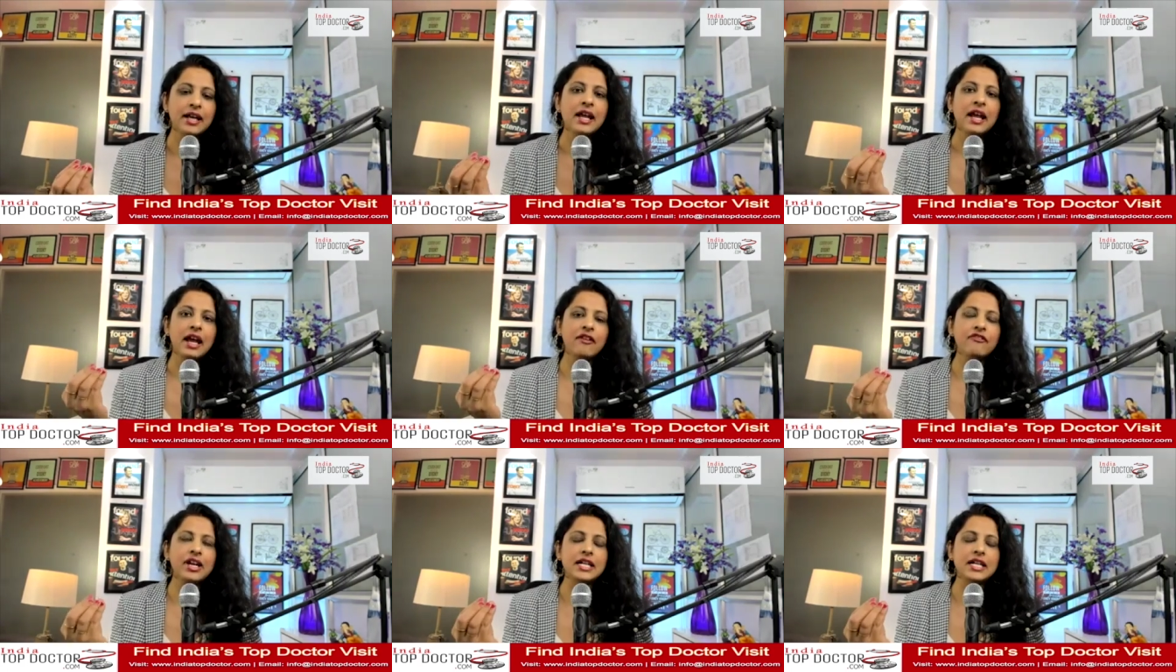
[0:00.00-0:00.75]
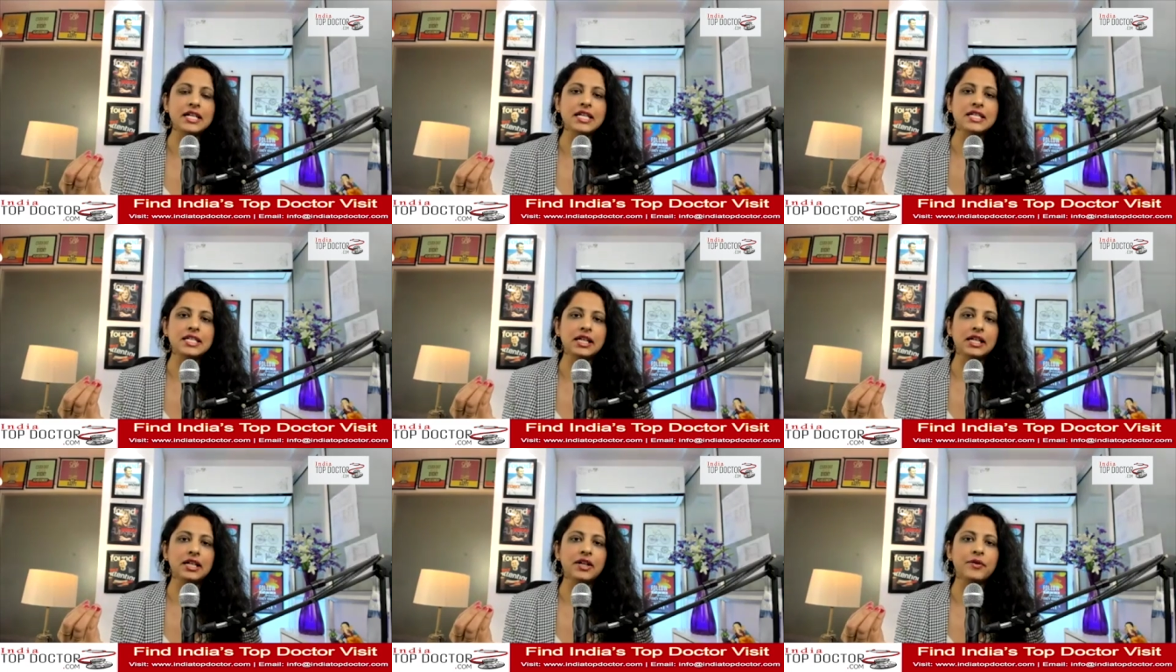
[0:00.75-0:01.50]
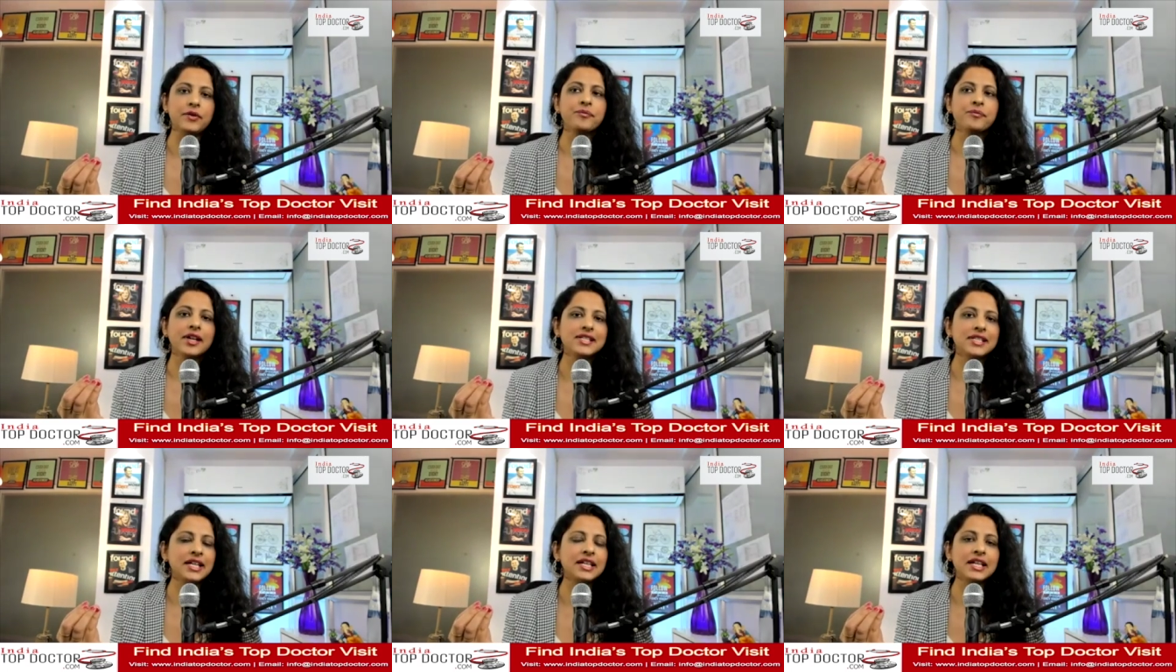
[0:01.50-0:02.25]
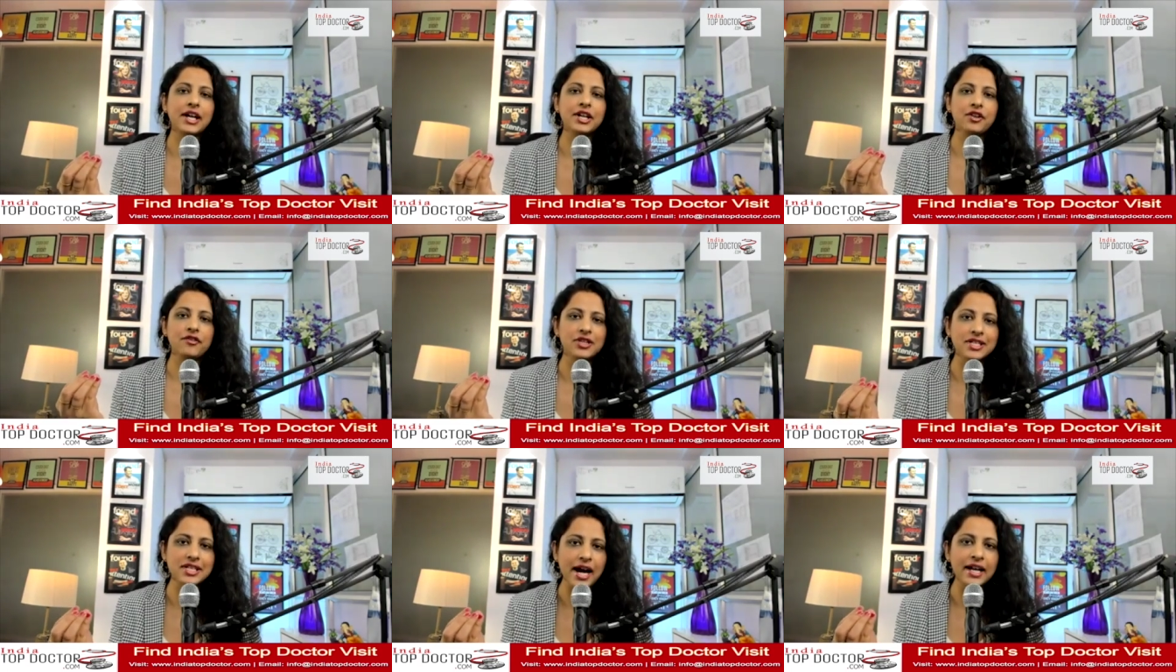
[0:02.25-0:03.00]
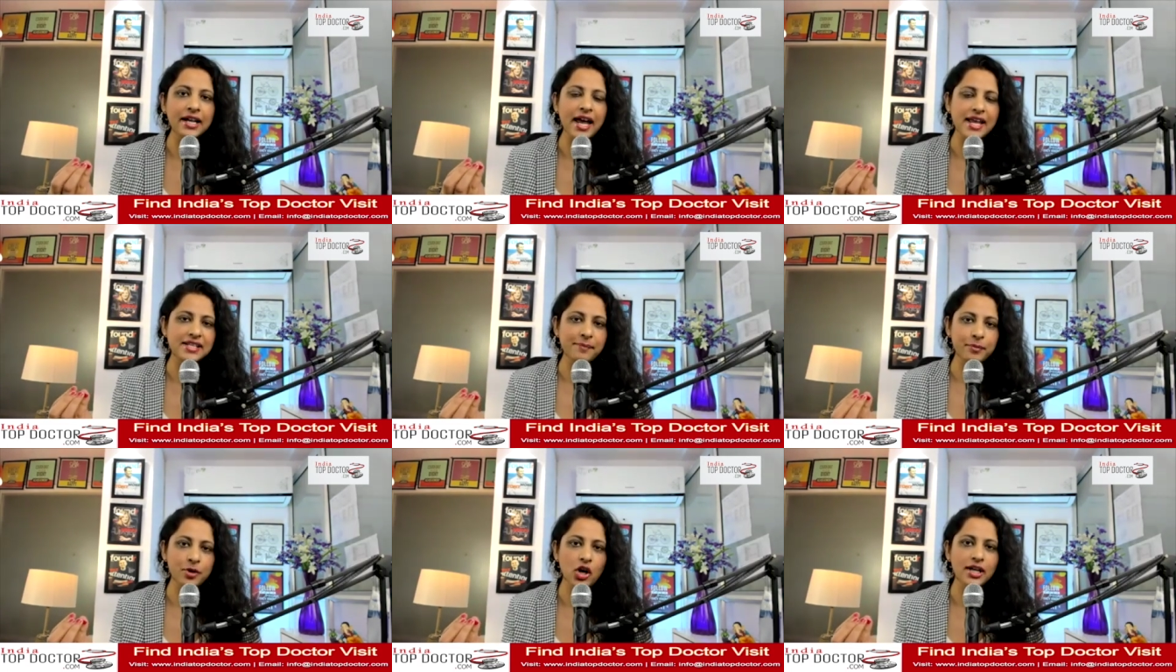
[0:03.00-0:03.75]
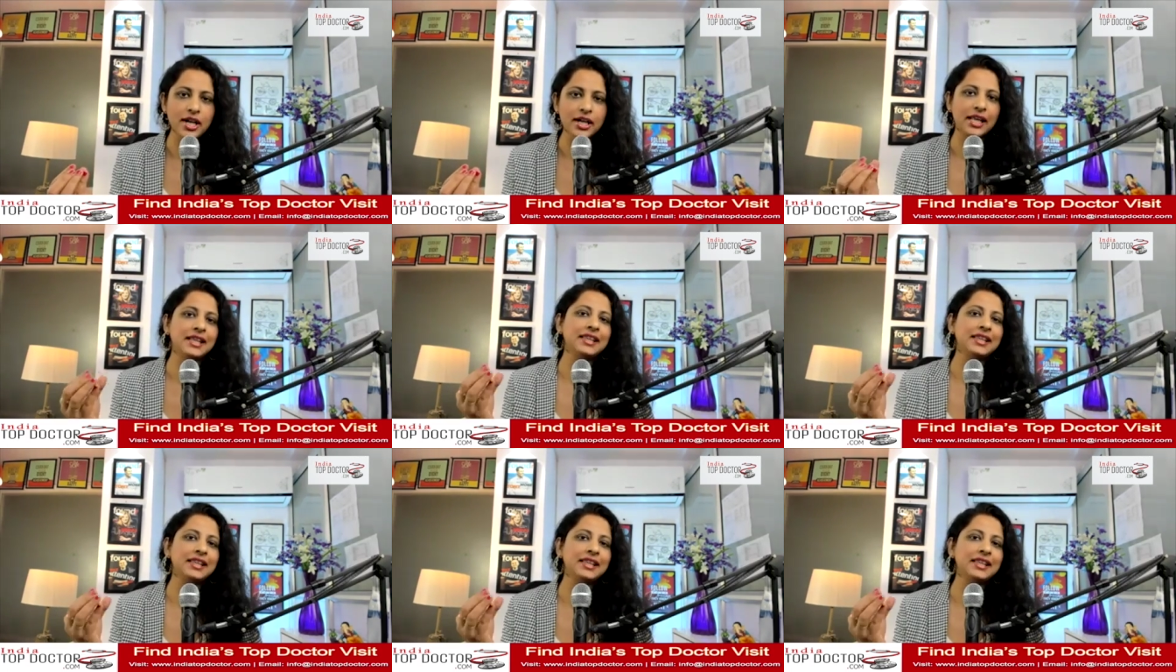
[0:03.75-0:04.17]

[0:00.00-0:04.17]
If it is a certain kind of design as a product, then